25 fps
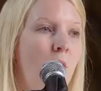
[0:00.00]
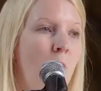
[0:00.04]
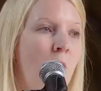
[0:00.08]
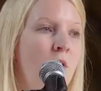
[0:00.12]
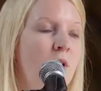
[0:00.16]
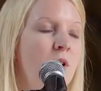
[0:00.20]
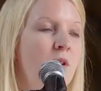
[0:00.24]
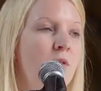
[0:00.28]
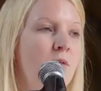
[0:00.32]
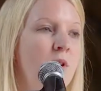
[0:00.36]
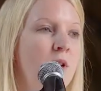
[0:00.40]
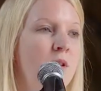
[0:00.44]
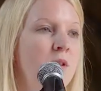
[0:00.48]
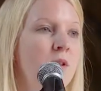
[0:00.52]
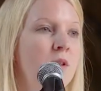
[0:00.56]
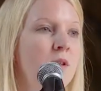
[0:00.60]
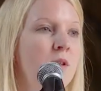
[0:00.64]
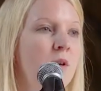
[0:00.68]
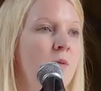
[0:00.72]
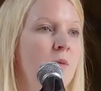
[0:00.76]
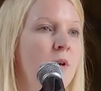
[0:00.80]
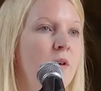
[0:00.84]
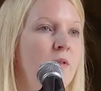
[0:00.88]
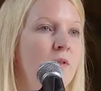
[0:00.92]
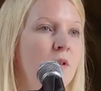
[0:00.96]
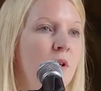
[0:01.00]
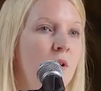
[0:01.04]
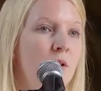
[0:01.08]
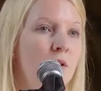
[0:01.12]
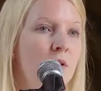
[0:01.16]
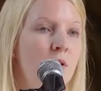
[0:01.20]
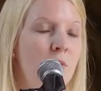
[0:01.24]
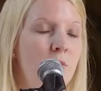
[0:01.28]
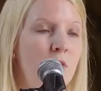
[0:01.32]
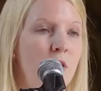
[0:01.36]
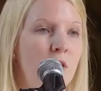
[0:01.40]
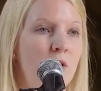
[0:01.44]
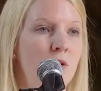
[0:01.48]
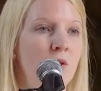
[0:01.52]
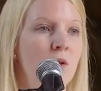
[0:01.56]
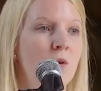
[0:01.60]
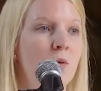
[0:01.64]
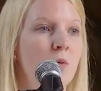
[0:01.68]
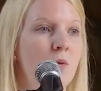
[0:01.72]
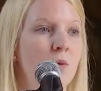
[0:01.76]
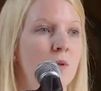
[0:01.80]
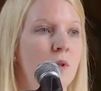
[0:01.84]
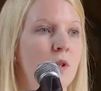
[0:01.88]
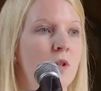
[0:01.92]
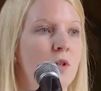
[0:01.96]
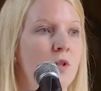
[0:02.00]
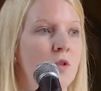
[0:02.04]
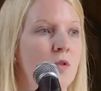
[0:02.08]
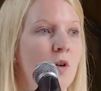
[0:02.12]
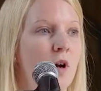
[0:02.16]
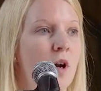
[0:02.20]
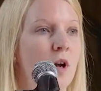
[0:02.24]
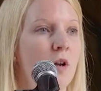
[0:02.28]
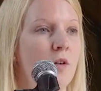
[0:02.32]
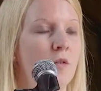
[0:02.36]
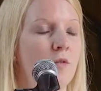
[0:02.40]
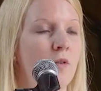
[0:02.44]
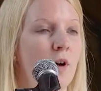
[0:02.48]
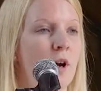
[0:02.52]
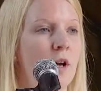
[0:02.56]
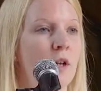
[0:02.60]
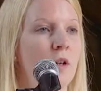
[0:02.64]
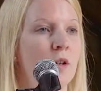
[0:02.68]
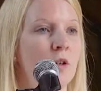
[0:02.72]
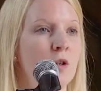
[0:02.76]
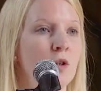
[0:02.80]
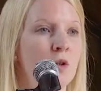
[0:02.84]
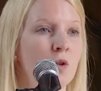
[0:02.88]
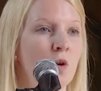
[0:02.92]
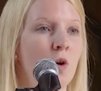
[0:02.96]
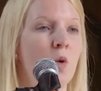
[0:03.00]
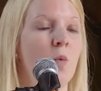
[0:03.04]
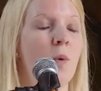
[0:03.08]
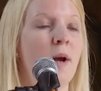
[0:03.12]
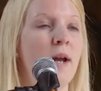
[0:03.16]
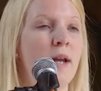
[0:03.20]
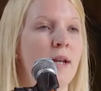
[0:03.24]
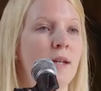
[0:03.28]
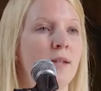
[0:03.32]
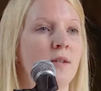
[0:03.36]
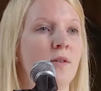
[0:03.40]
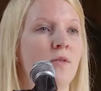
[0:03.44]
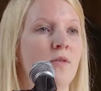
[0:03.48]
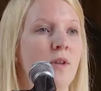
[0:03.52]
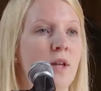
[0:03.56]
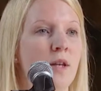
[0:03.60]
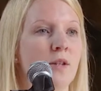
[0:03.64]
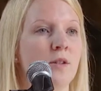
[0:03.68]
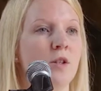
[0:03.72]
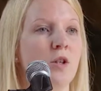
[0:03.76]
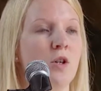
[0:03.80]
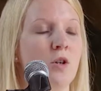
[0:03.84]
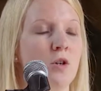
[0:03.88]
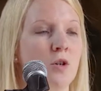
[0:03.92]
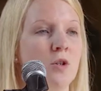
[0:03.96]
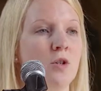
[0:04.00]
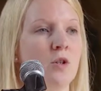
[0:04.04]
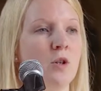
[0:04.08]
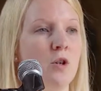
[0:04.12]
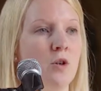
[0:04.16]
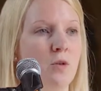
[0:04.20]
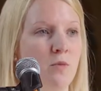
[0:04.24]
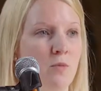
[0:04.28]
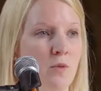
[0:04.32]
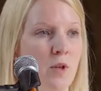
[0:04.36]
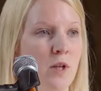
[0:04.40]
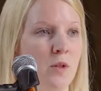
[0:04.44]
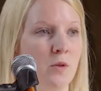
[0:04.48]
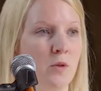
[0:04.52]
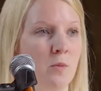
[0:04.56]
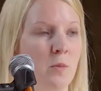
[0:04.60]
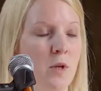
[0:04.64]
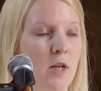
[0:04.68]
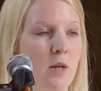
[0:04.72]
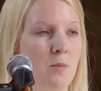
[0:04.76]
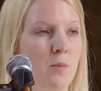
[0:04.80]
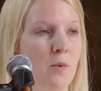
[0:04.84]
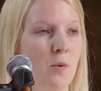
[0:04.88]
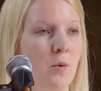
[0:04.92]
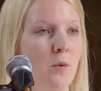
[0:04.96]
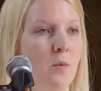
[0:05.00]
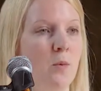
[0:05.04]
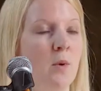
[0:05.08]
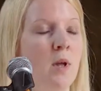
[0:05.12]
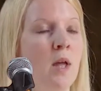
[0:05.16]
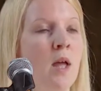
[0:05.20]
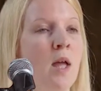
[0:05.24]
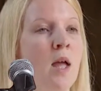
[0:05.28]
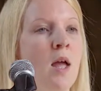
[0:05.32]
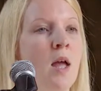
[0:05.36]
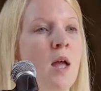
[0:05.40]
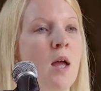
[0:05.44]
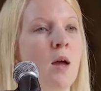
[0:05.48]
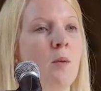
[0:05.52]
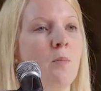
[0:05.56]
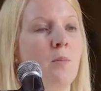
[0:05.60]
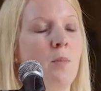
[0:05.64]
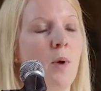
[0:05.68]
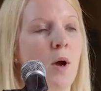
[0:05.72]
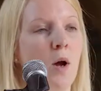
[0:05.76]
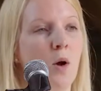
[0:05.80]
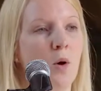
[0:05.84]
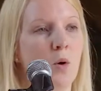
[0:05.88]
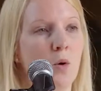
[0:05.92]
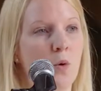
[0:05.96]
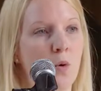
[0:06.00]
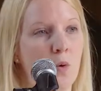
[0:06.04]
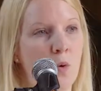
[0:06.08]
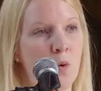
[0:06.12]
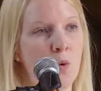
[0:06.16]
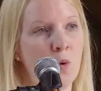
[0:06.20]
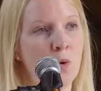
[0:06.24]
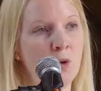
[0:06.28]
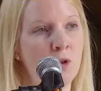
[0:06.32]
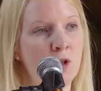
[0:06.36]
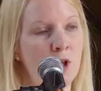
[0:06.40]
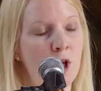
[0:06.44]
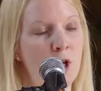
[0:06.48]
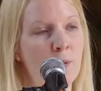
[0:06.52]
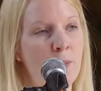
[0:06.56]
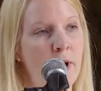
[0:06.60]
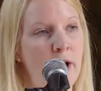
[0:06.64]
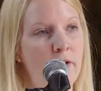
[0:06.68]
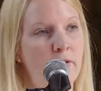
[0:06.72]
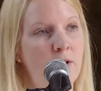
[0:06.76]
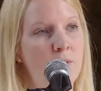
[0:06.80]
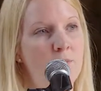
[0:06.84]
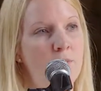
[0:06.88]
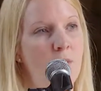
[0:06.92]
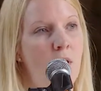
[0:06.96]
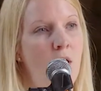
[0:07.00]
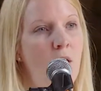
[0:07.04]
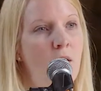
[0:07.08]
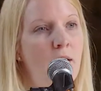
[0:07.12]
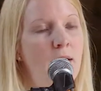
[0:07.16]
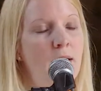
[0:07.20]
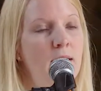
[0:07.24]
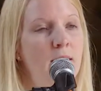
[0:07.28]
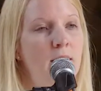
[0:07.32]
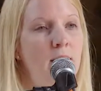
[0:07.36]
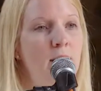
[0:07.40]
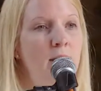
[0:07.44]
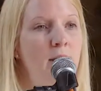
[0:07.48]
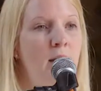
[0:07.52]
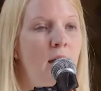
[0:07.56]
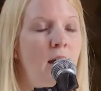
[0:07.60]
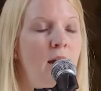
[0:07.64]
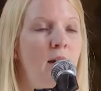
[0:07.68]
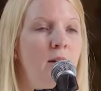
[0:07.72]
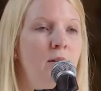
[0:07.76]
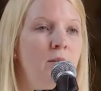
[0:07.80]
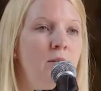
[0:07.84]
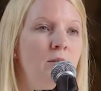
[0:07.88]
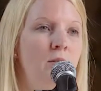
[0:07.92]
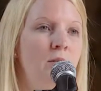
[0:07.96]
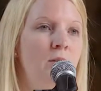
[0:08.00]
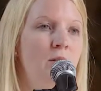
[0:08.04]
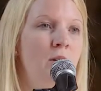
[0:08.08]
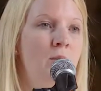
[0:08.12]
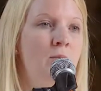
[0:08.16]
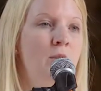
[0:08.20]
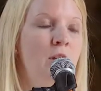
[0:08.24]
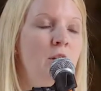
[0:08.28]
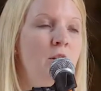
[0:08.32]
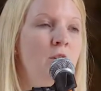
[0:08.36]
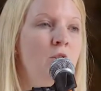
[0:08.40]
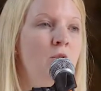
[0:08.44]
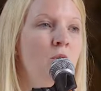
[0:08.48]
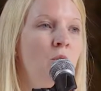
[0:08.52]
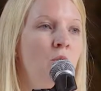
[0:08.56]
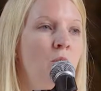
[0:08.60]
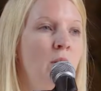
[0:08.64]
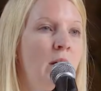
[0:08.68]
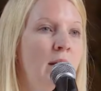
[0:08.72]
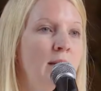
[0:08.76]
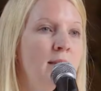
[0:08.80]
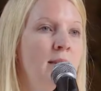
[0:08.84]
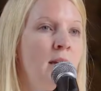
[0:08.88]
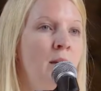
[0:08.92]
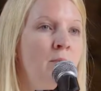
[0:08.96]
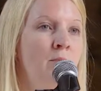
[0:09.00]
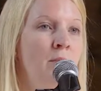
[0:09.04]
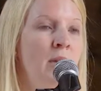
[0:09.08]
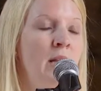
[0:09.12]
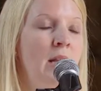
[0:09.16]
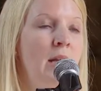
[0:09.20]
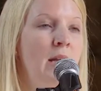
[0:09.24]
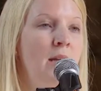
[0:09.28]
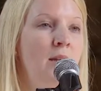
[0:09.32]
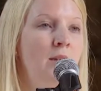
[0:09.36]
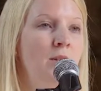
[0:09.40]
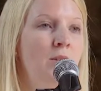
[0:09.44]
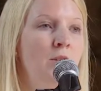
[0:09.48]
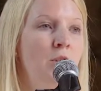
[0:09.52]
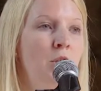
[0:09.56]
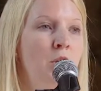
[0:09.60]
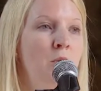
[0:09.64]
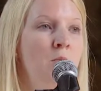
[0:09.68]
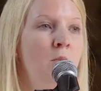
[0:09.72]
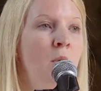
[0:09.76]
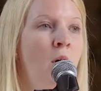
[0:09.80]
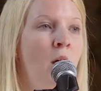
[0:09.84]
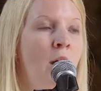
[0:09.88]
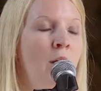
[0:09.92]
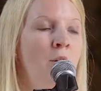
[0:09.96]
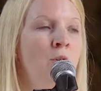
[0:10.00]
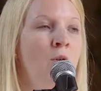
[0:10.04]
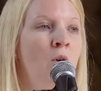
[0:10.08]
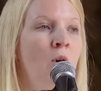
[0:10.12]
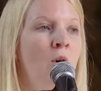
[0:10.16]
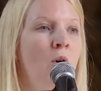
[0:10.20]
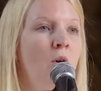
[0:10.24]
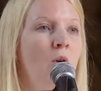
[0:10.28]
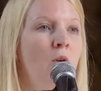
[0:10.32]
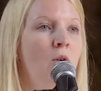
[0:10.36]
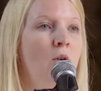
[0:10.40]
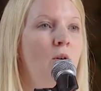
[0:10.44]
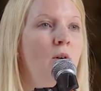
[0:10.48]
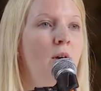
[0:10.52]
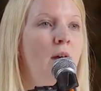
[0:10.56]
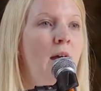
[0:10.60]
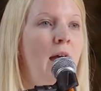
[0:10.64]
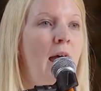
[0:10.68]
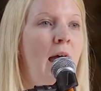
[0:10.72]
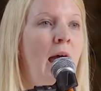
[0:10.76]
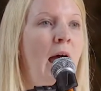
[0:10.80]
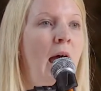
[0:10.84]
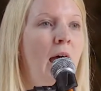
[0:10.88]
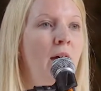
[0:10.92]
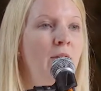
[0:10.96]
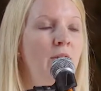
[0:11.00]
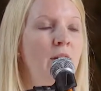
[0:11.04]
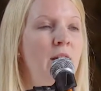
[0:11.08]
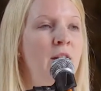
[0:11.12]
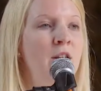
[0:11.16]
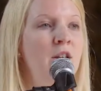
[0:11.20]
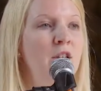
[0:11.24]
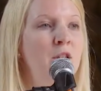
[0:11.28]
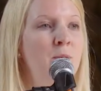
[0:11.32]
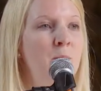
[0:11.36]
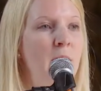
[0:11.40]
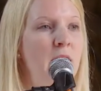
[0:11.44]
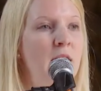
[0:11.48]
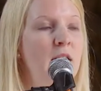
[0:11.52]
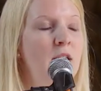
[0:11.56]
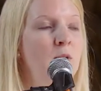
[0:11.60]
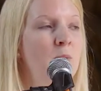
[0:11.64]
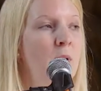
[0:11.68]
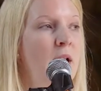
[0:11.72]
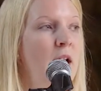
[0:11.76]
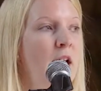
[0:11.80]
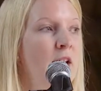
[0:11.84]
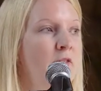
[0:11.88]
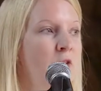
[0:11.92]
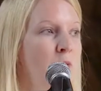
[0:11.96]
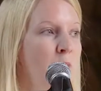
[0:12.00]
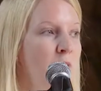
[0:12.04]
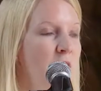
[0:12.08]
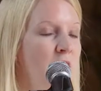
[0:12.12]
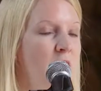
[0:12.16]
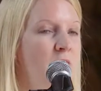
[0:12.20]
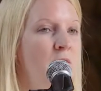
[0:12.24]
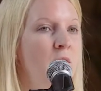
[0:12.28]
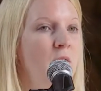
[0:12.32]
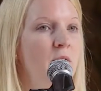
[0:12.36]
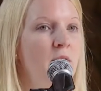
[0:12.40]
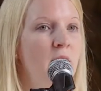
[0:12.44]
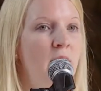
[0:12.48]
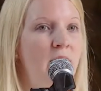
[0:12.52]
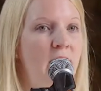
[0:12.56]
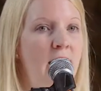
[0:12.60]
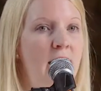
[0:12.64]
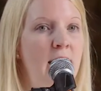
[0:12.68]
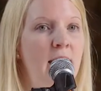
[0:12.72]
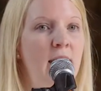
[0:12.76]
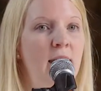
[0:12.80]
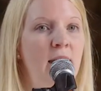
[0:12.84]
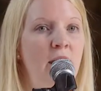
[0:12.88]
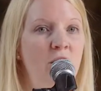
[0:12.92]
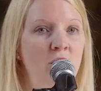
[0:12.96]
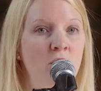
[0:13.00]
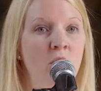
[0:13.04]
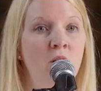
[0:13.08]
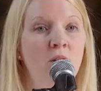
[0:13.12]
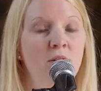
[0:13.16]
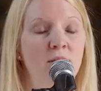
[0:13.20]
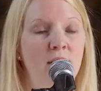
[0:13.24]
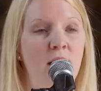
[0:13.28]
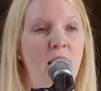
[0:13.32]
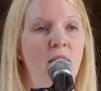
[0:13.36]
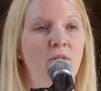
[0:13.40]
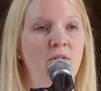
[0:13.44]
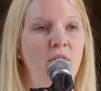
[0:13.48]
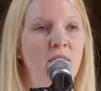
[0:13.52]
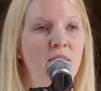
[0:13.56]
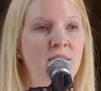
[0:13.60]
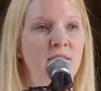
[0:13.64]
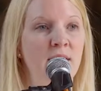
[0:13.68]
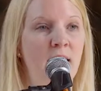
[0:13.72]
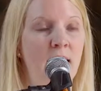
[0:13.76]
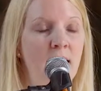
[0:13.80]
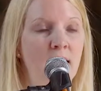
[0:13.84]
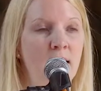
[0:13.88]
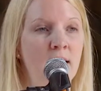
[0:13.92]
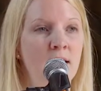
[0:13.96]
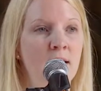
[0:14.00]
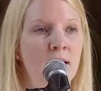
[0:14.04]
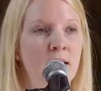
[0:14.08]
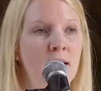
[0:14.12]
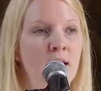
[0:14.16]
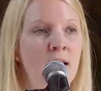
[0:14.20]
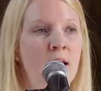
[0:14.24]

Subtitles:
one of the reasons that we've done some of these tools is to try and find short ways of things that you can do things with people. But also bear in mind that something short like 10 minutes, you might not have it in a space where everybody feels that they get a chance to have their say,